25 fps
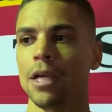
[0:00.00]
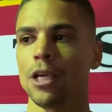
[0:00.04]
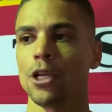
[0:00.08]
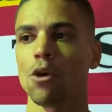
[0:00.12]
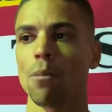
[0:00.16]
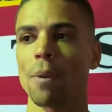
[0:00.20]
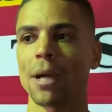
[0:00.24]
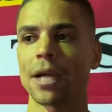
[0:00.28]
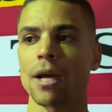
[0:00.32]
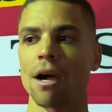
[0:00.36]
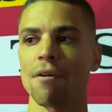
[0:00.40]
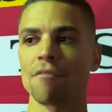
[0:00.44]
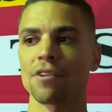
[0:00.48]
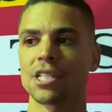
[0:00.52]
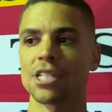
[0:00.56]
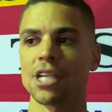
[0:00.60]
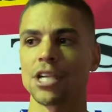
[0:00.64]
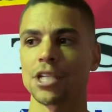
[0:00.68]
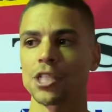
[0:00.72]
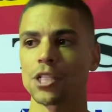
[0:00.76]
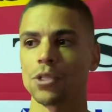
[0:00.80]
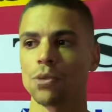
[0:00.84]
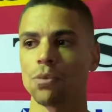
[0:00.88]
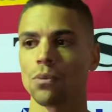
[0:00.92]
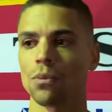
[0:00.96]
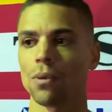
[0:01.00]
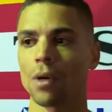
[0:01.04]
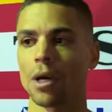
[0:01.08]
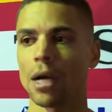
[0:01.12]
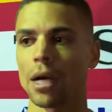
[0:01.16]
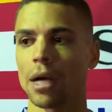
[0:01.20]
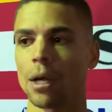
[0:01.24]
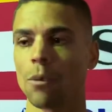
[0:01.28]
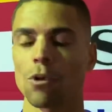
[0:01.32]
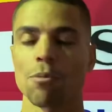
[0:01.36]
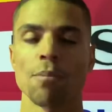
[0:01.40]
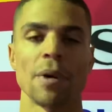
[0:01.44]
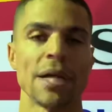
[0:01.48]
My conversation
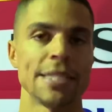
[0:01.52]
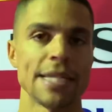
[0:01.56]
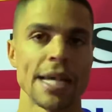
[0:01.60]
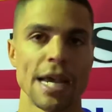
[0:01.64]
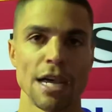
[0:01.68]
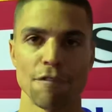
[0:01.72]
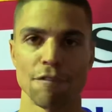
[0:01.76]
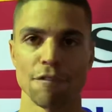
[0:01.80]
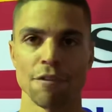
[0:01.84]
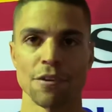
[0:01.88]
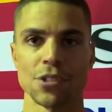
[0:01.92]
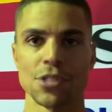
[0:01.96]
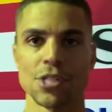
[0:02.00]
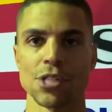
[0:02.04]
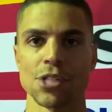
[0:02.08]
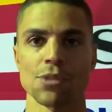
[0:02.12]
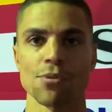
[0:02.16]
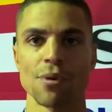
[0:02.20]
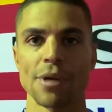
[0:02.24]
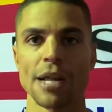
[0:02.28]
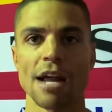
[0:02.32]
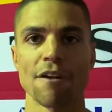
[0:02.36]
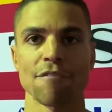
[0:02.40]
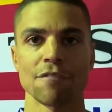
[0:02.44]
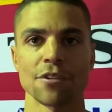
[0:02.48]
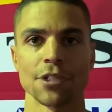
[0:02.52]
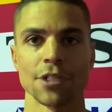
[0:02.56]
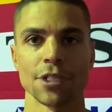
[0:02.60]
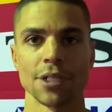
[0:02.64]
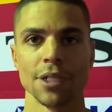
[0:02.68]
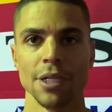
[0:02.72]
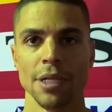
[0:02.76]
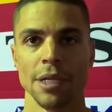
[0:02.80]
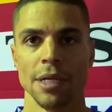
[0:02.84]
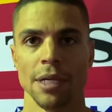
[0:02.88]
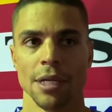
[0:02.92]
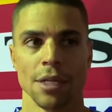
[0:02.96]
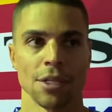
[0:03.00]
with my dad, for instance, right after
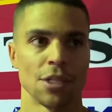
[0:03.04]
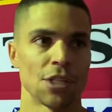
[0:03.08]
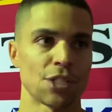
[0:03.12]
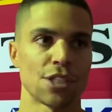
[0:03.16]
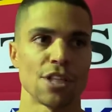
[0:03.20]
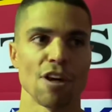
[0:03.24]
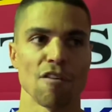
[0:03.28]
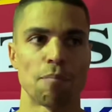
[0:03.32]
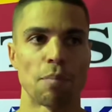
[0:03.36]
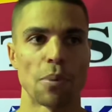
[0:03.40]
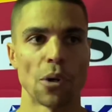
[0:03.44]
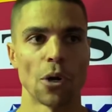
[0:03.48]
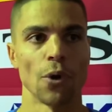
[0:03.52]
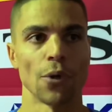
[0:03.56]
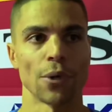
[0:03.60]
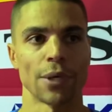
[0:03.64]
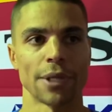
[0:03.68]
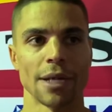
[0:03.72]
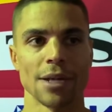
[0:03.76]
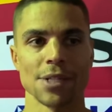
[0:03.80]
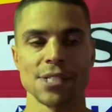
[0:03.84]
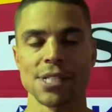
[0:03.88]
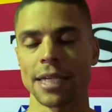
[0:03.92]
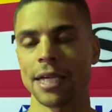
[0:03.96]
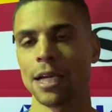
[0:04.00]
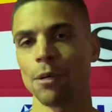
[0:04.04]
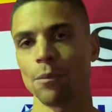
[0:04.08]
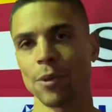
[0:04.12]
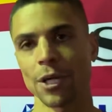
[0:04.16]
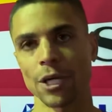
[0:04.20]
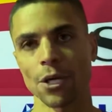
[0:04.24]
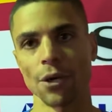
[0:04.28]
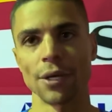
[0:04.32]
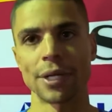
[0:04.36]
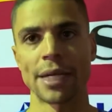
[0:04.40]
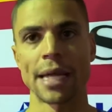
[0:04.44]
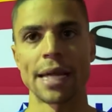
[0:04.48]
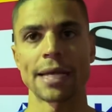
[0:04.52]
this stuff broke, and I was like, here we
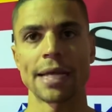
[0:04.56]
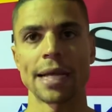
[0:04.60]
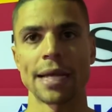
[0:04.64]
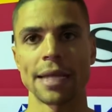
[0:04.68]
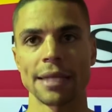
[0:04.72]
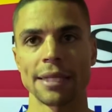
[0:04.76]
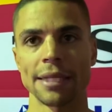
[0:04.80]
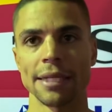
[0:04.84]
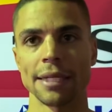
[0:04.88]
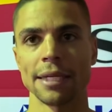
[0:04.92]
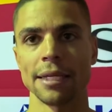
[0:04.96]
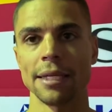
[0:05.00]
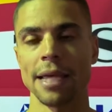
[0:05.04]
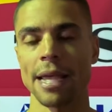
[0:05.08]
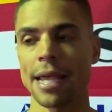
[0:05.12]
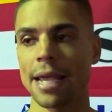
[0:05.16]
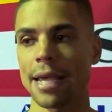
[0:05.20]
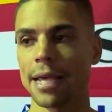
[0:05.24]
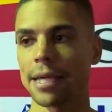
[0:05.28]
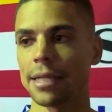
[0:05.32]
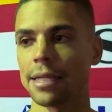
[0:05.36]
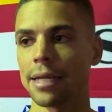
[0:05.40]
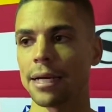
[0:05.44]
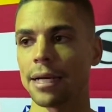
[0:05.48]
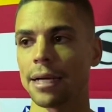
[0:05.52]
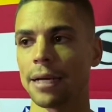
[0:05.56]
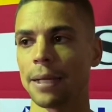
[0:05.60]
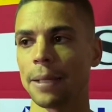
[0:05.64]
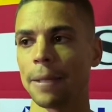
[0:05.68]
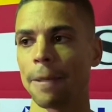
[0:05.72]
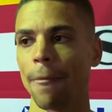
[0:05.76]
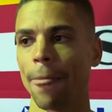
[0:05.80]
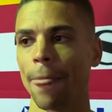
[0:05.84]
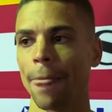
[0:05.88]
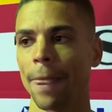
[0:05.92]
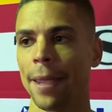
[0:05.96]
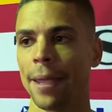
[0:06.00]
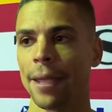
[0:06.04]
go again, kind of thing. And,
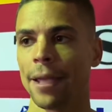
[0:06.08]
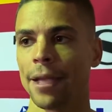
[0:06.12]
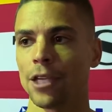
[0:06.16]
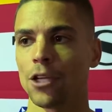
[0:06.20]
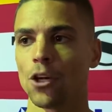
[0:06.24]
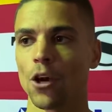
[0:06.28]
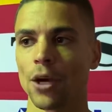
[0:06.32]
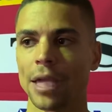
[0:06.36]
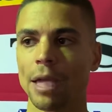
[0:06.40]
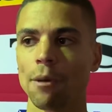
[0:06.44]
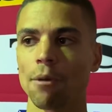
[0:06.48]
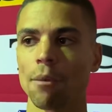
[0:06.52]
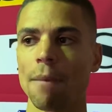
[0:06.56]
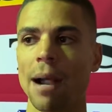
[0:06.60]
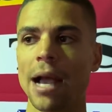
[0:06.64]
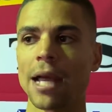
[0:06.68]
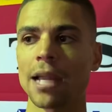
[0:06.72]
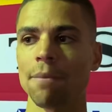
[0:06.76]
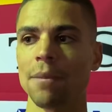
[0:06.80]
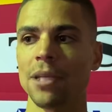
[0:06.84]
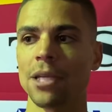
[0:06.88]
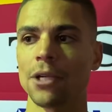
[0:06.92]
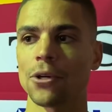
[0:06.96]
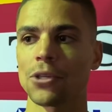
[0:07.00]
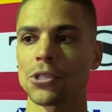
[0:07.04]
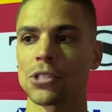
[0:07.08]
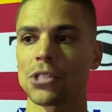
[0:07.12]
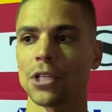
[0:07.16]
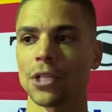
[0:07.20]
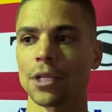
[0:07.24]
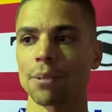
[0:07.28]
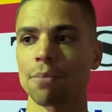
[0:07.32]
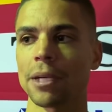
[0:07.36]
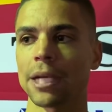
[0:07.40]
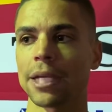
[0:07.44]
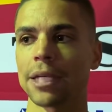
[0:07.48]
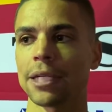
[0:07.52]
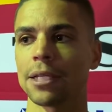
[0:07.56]
he reminded me, he goes, look,
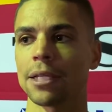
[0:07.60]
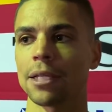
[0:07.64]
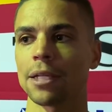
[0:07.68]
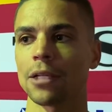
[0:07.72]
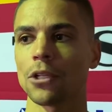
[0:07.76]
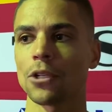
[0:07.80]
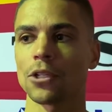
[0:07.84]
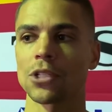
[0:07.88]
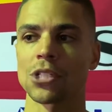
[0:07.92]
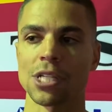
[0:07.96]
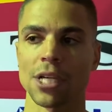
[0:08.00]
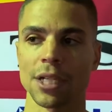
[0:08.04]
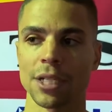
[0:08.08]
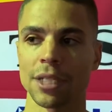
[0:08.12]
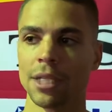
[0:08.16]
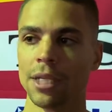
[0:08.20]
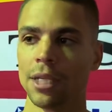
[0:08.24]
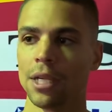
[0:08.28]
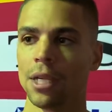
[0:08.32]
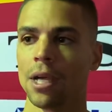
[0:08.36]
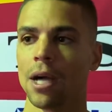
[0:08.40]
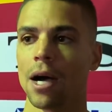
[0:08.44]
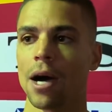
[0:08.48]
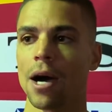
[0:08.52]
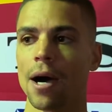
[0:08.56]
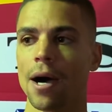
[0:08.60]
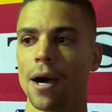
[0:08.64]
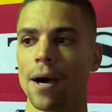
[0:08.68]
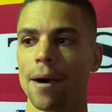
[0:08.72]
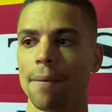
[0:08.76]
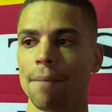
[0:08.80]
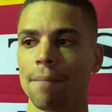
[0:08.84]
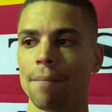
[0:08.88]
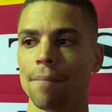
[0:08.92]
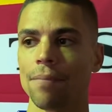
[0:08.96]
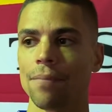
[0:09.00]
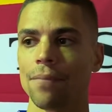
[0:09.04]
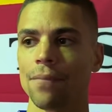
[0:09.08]
man, look, son,
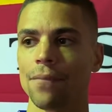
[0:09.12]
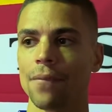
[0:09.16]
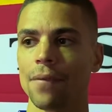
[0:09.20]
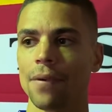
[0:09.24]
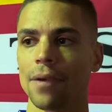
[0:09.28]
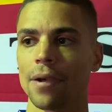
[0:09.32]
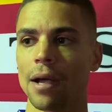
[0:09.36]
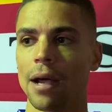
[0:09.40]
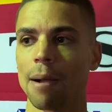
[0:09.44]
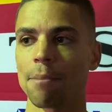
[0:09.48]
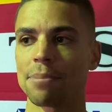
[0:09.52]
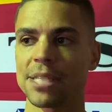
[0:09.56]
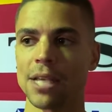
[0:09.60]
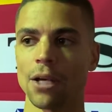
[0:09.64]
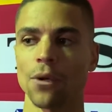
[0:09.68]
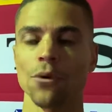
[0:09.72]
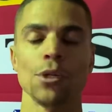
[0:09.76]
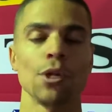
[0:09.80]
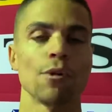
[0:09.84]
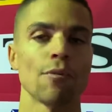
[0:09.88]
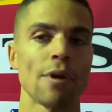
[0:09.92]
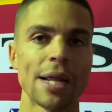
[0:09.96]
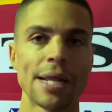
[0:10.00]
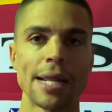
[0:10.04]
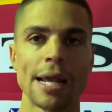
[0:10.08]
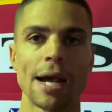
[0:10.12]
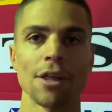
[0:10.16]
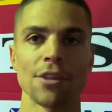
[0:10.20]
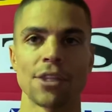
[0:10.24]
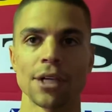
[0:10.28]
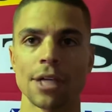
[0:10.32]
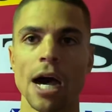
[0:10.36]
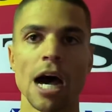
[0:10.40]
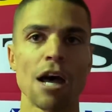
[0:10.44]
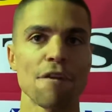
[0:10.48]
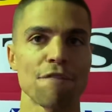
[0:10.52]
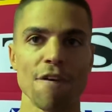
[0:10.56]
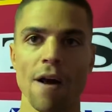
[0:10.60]
I'm telling you right now, the
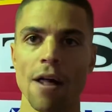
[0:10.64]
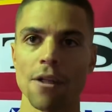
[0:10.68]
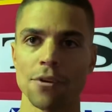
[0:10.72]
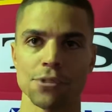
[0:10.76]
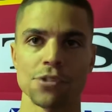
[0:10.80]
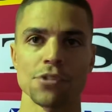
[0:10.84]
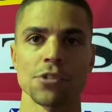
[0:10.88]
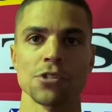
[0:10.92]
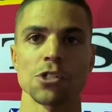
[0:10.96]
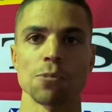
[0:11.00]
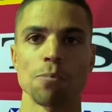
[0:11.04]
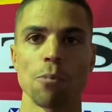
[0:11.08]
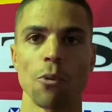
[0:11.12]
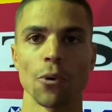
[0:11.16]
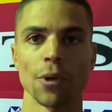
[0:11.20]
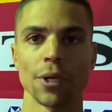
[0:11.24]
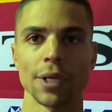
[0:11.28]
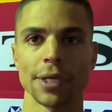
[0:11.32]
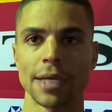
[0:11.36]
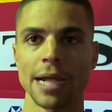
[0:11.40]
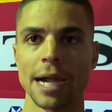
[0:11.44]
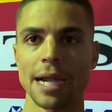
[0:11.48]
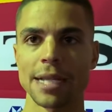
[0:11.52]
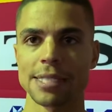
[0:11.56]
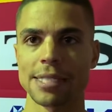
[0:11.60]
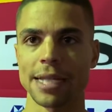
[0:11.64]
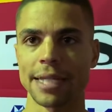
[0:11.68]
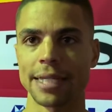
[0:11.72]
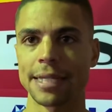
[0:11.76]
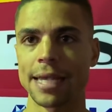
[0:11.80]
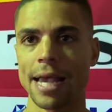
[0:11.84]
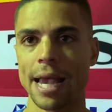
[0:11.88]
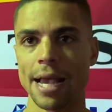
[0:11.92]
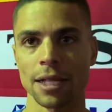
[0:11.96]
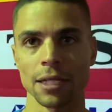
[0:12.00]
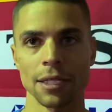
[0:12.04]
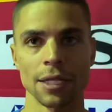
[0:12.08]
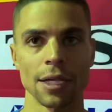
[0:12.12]
godfathers of the sport, guys like
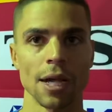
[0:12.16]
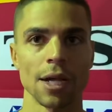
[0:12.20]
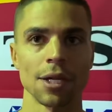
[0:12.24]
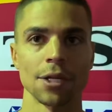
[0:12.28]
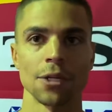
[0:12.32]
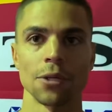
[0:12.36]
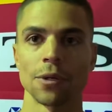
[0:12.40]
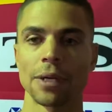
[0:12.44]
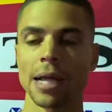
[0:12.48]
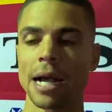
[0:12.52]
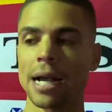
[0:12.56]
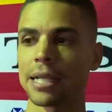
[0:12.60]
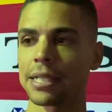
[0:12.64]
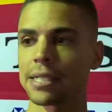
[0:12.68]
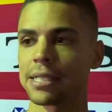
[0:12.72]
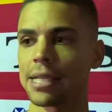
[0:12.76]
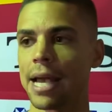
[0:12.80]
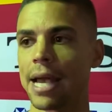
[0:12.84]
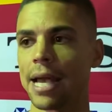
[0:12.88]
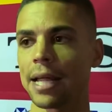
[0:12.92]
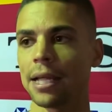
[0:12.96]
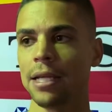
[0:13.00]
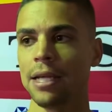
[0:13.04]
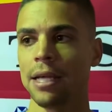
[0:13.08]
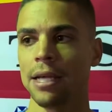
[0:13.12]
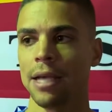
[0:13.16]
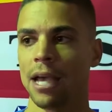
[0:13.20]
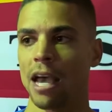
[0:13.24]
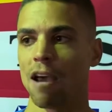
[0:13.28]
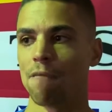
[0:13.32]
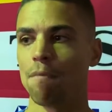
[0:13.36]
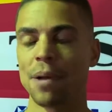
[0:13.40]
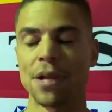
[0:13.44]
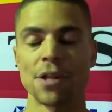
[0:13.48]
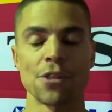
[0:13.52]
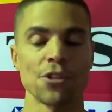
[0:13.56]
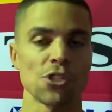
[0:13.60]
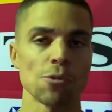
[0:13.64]
Gagliano, guys that have
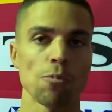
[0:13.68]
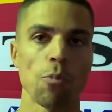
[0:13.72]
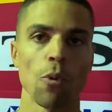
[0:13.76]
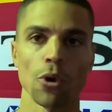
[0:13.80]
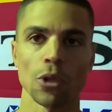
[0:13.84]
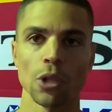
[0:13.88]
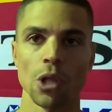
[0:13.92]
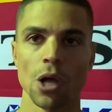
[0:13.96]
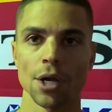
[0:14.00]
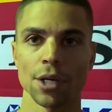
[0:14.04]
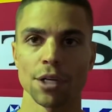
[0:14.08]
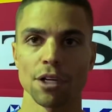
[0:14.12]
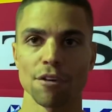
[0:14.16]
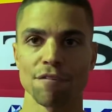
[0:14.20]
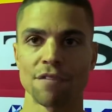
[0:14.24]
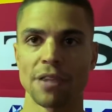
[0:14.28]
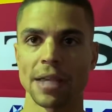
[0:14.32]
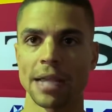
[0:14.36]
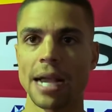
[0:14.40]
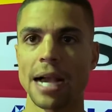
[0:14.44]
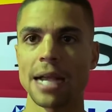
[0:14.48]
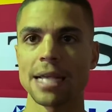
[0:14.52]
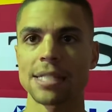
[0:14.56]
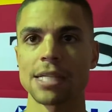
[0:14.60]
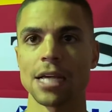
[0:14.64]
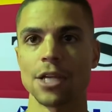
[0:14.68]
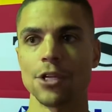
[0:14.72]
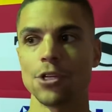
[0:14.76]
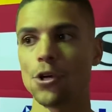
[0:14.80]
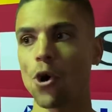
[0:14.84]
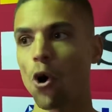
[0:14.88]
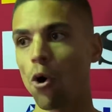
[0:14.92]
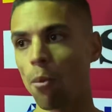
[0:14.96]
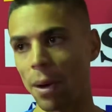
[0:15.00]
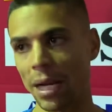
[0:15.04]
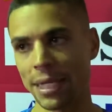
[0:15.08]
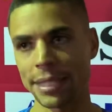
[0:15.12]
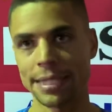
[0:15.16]
been in the sport long enough, the guys that
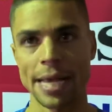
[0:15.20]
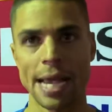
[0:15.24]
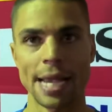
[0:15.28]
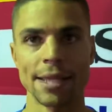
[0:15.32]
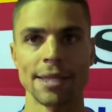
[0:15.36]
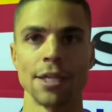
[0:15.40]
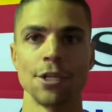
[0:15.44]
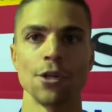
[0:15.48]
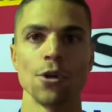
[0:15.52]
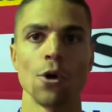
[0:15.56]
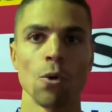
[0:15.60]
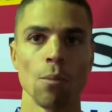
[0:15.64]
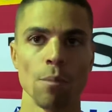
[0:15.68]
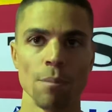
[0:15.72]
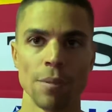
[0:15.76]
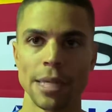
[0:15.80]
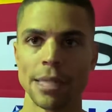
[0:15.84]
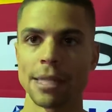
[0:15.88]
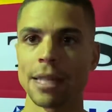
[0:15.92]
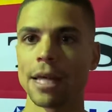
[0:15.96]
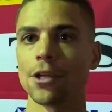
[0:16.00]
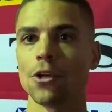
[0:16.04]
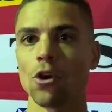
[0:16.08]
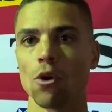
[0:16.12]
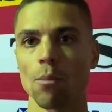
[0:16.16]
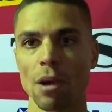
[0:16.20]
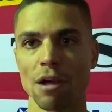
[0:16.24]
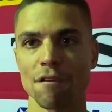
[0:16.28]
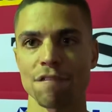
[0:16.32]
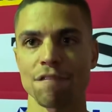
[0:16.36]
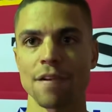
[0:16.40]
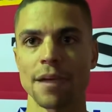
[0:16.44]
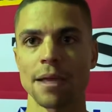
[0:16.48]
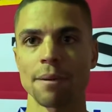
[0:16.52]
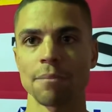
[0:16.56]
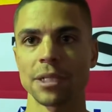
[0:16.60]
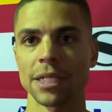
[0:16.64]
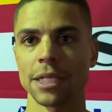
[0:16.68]
know my dad, that know me, that know my
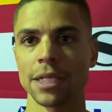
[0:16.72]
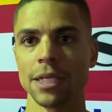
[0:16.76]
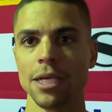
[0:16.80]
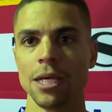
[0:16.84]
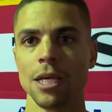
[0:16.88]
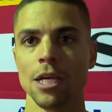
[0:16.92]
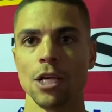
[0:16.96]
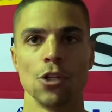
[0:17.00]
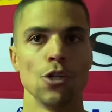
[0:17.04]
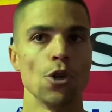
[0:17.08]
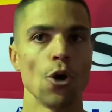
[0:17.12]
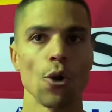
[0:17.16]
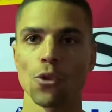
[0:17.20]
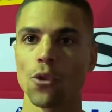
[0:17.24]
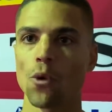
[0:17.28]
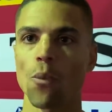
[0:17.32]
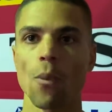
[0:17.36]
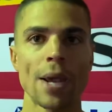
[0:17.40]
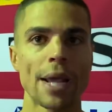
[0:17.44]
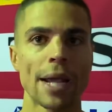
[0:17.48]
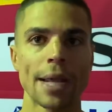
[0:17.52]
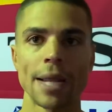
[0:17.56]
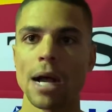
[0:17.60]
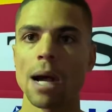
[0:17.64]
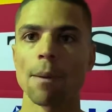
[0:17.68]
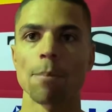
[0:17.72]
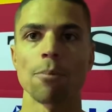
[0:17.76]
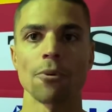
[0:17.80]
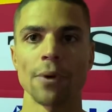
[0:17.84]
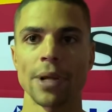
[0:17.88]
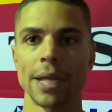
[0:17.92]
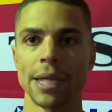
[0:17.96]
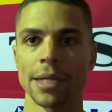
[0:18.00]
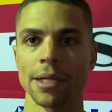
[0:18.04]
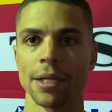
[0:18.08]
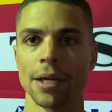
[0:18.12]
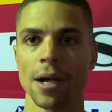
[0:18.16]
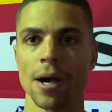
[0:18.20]
family, know the way I operate.